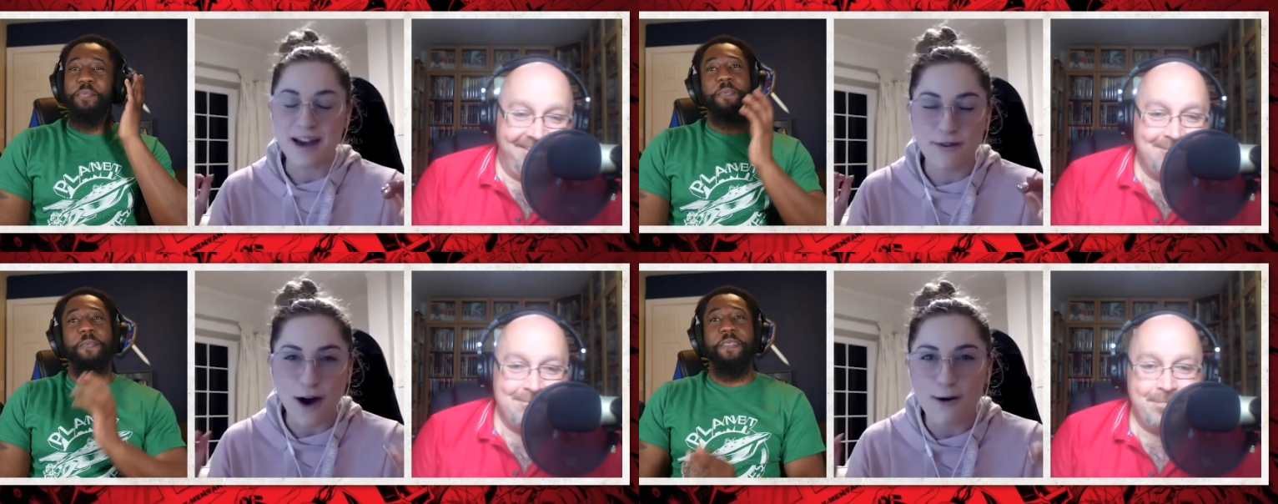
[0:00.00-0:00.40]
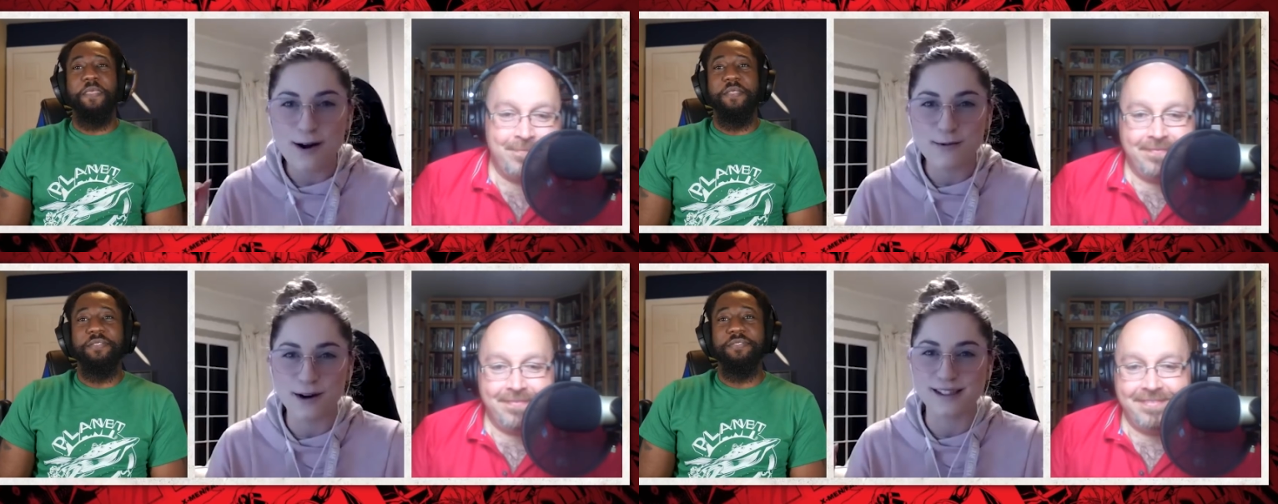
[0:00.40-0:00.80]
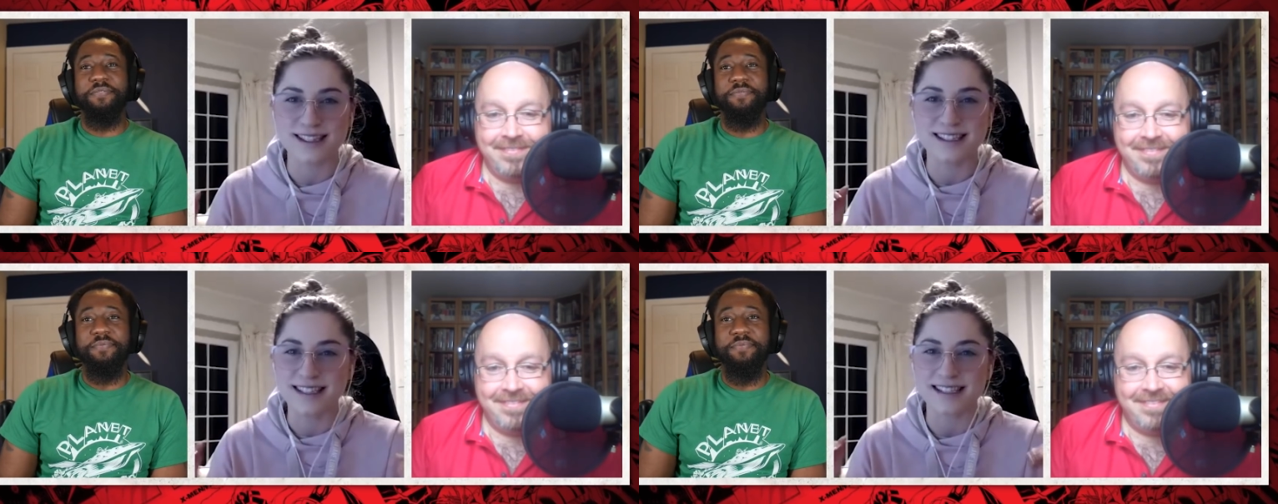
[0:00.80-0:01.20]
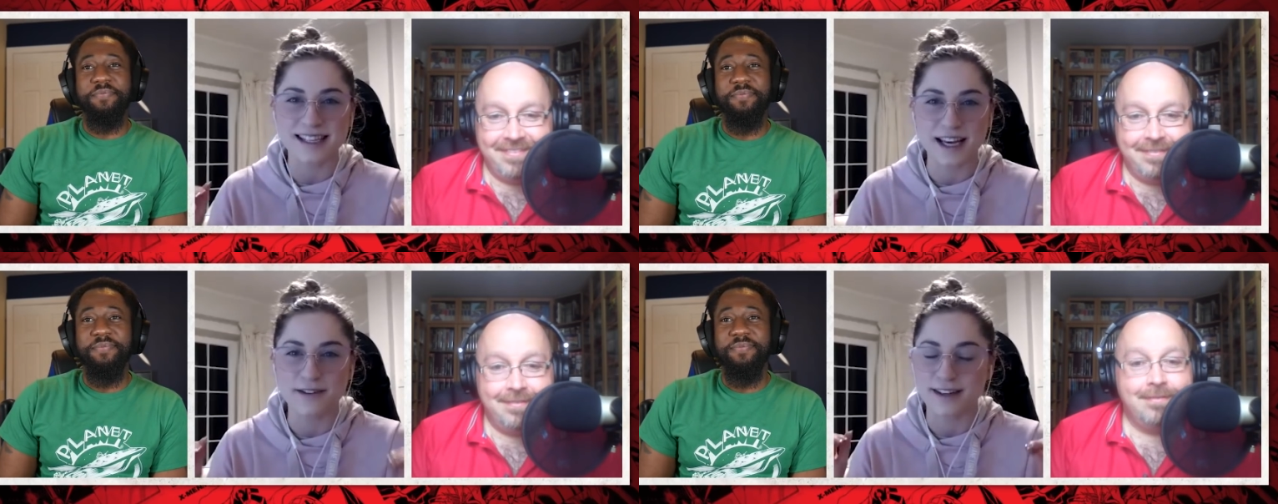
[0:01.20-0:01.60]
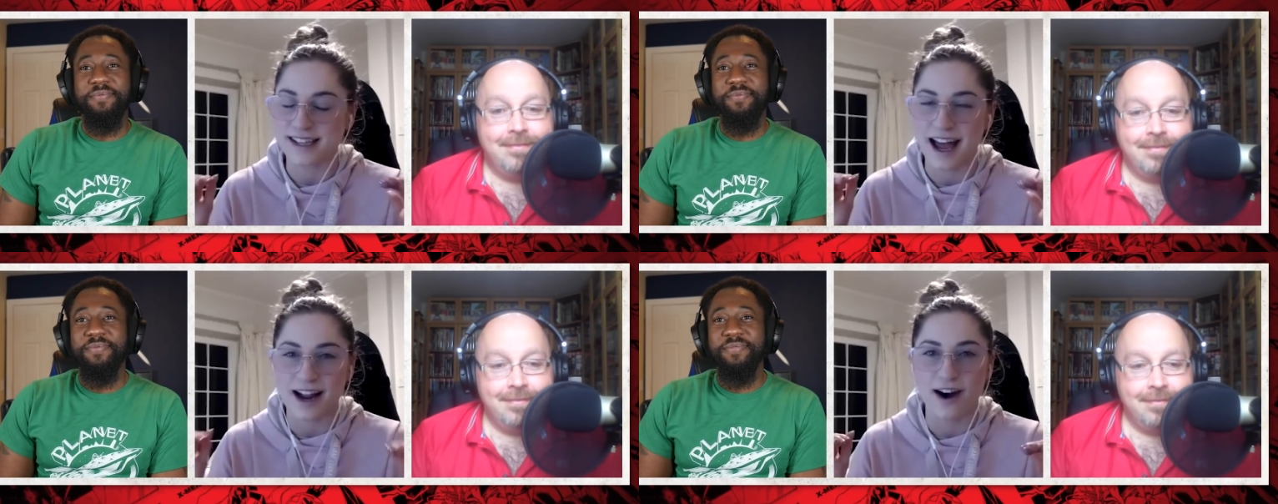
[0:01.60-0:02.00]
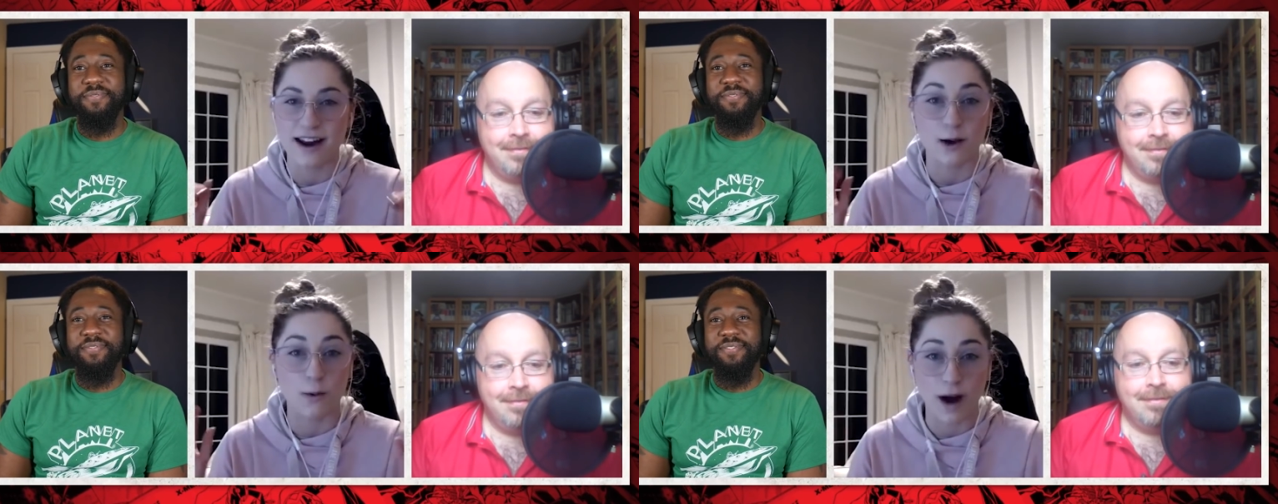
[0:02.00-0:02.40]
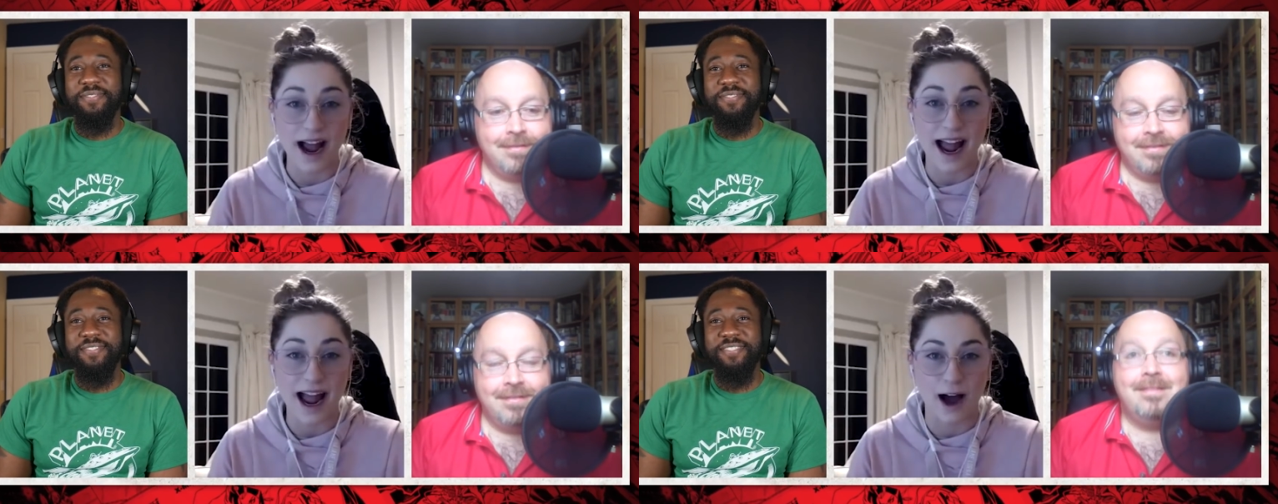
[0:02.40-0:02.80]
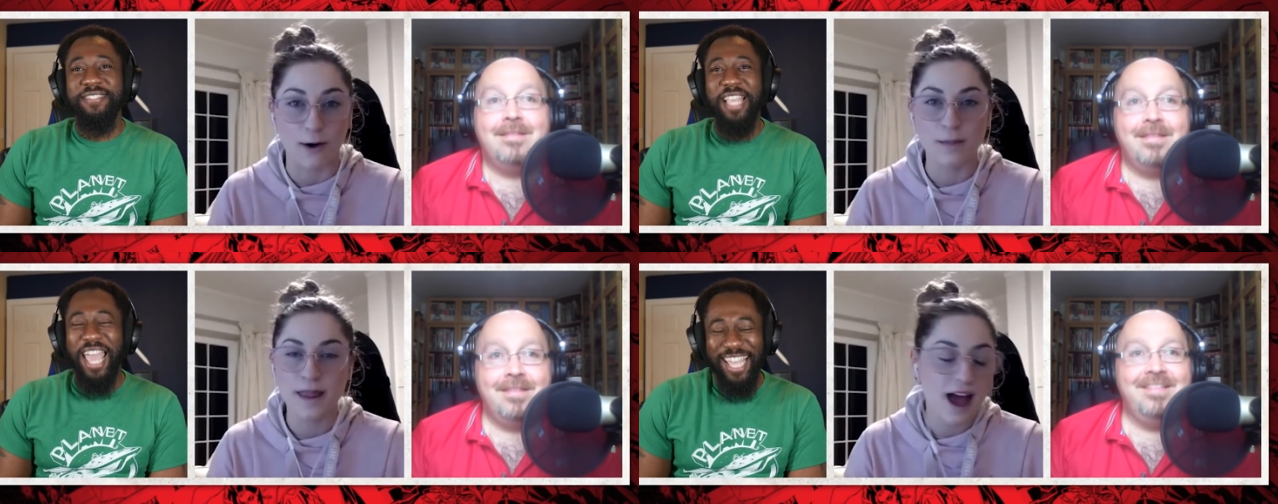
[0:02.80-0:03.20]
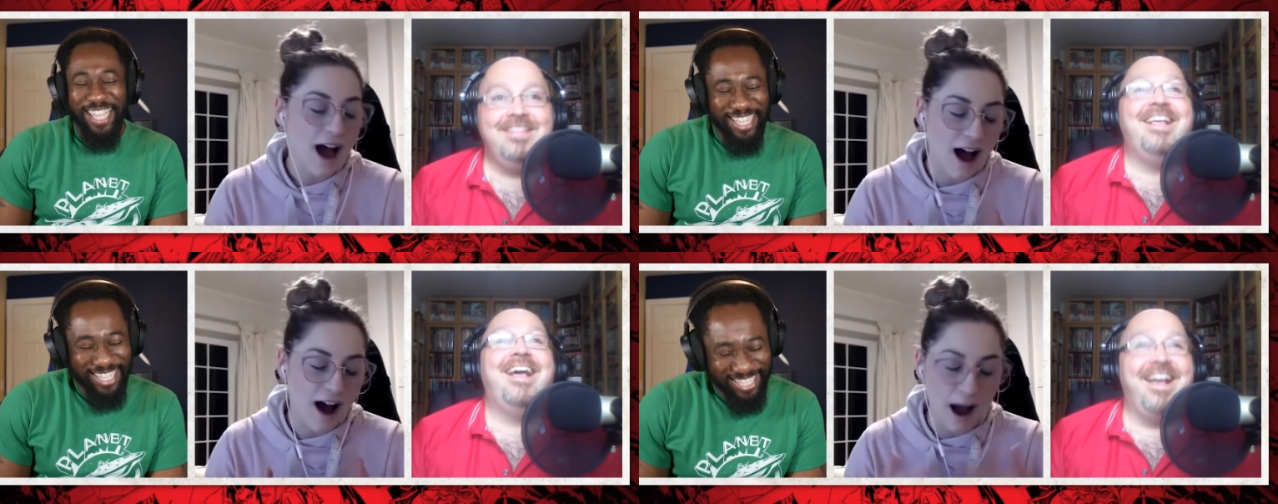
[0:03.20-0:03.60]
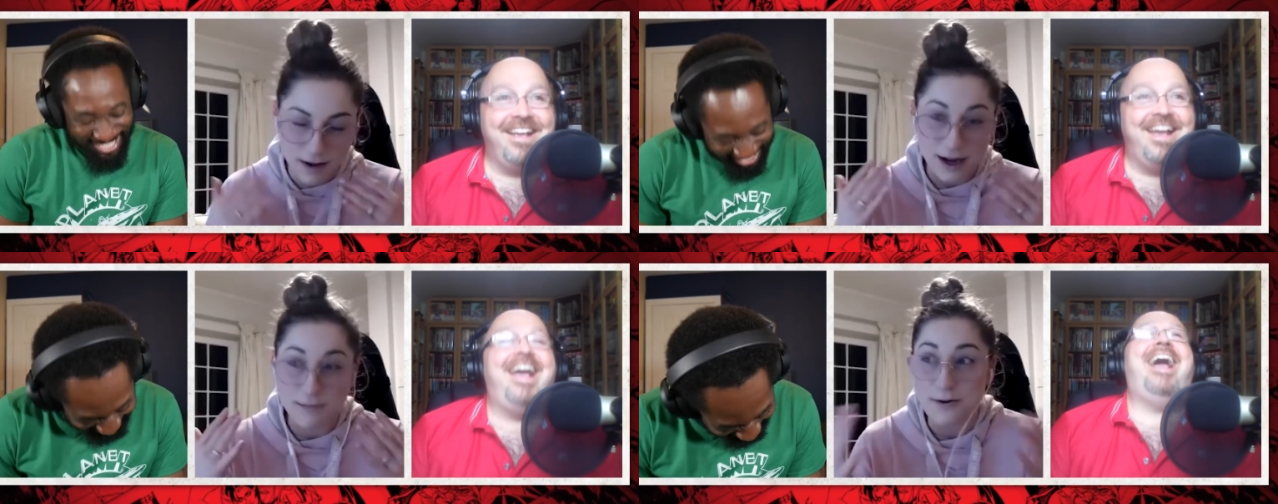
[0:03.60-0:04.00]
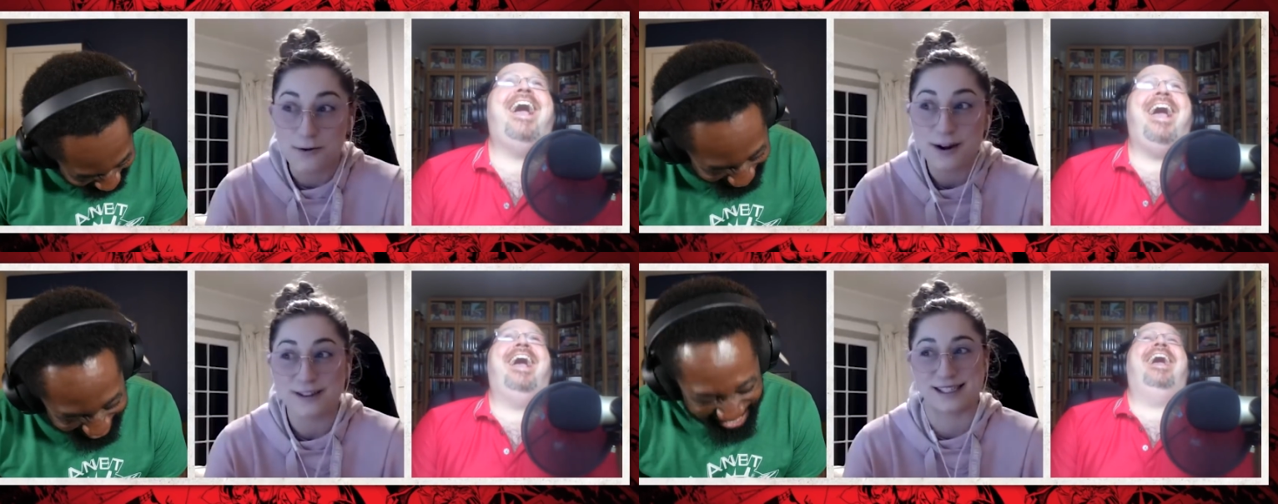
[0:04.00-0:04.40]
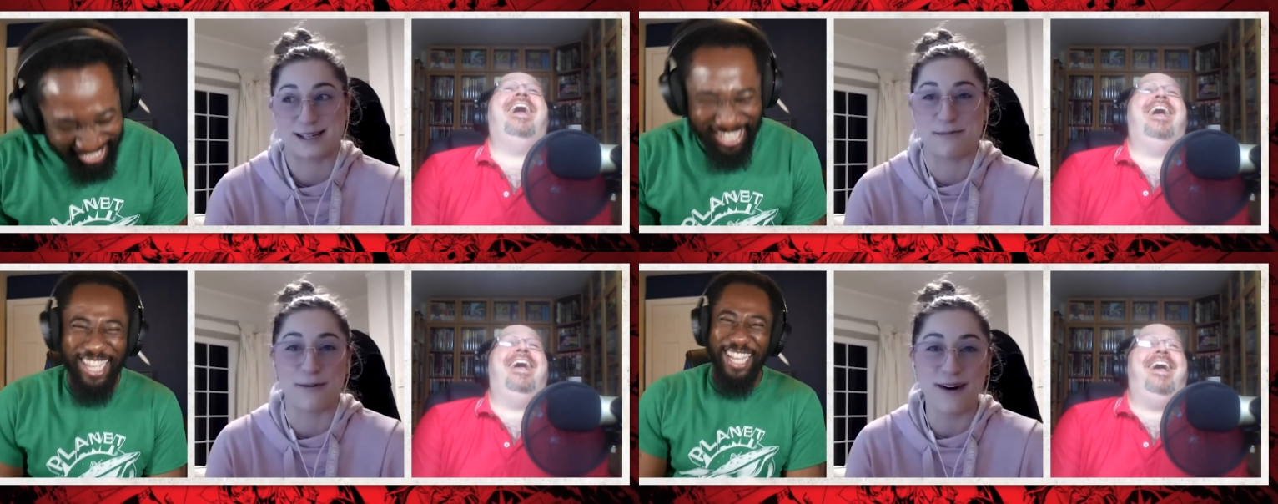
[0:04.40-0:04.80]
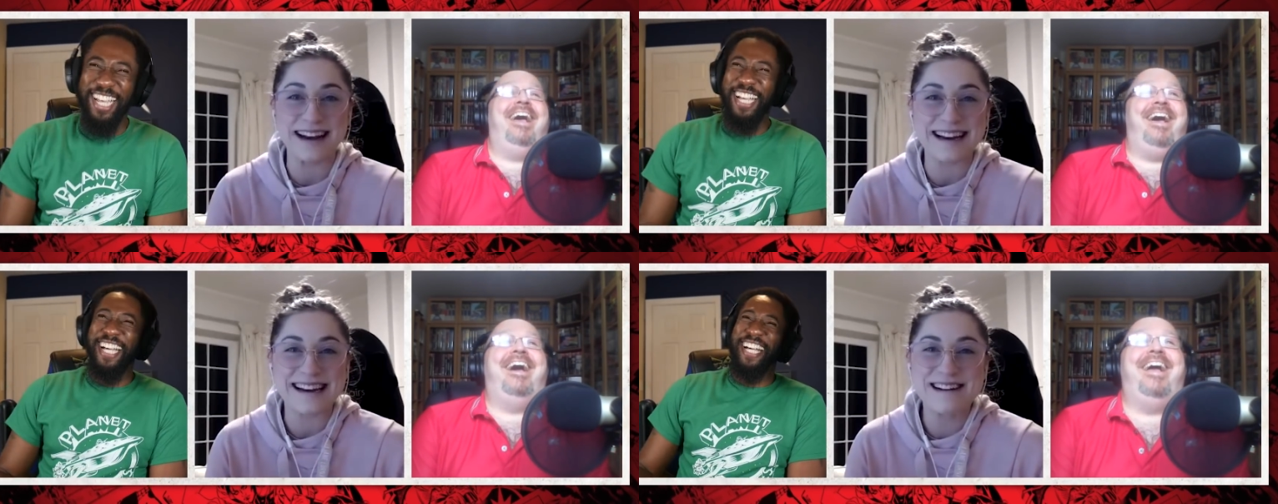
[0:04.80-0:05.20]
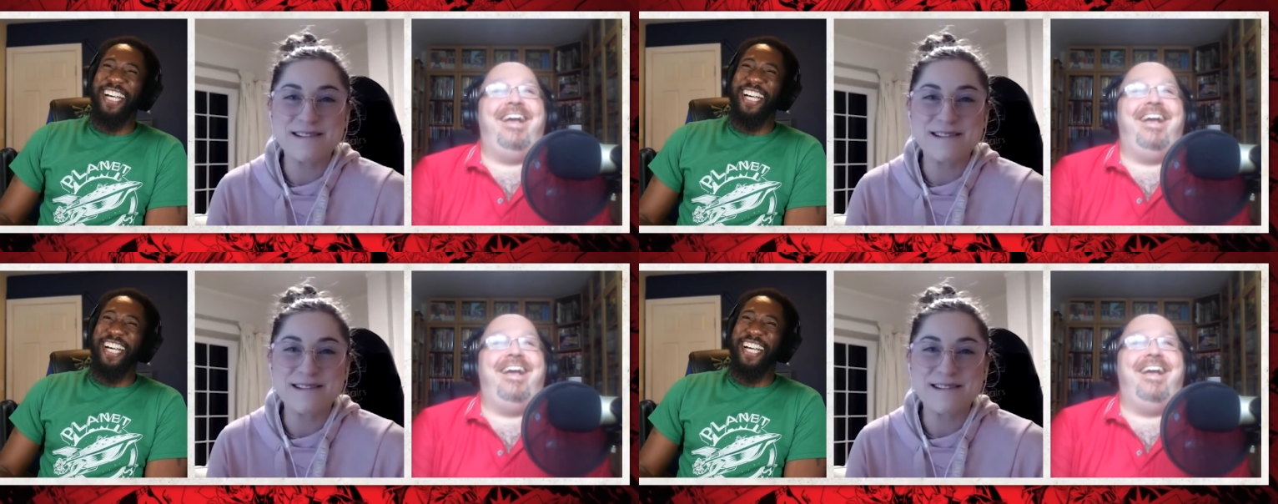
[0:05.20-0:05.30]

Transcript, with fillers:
Speaker 1: if Owen Wilson doesn't give us an iconic wow I'm going to be real disappointed,